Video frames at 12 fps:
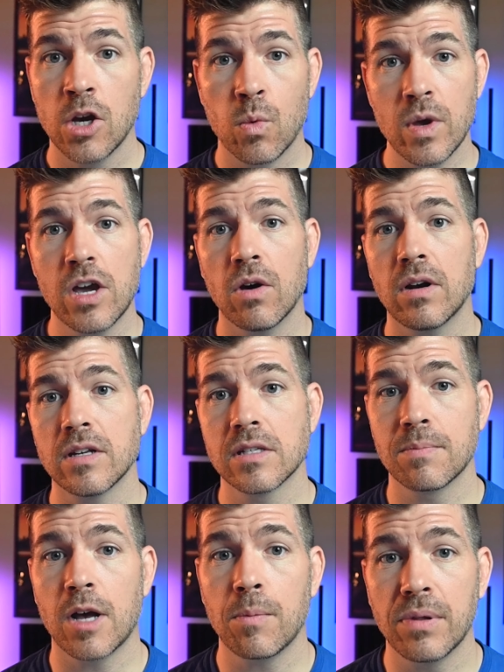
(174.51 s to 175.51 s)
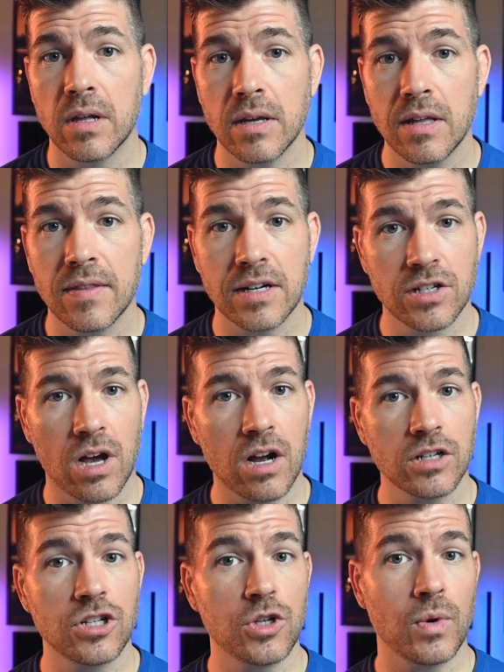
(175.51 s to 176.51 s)
We coded a small plugin that
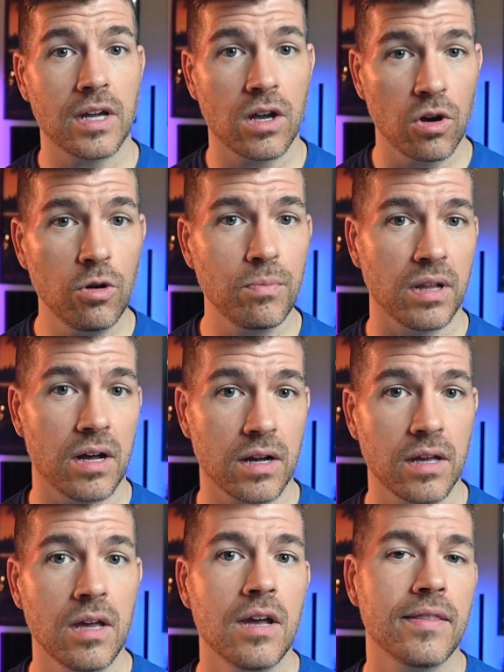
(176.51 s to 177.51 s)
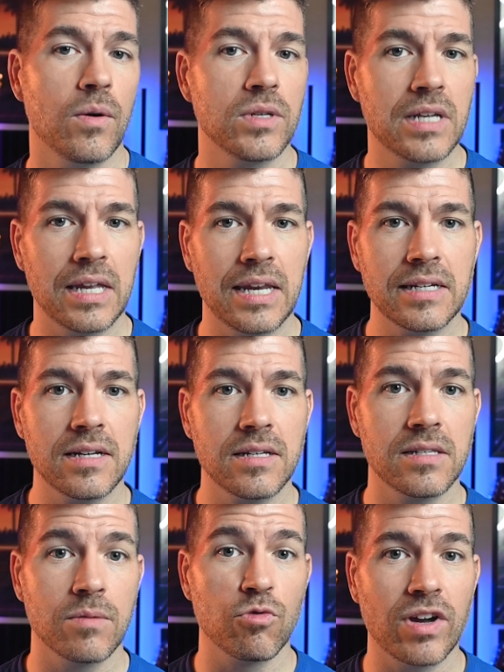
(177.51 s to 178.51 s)
talked to a code block that was connected to
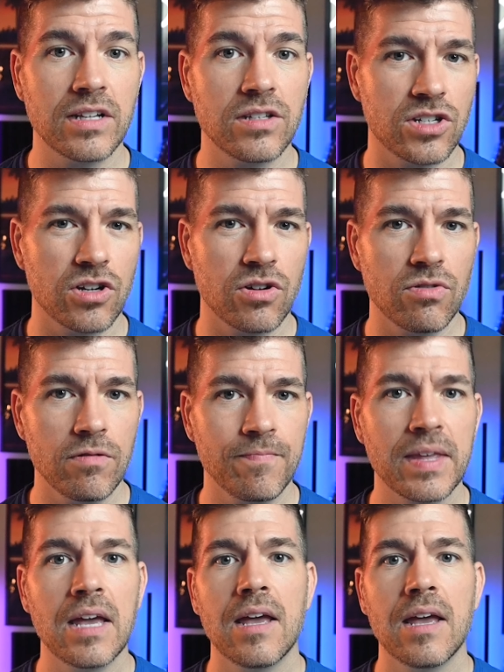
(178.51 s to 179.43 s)
some redstone,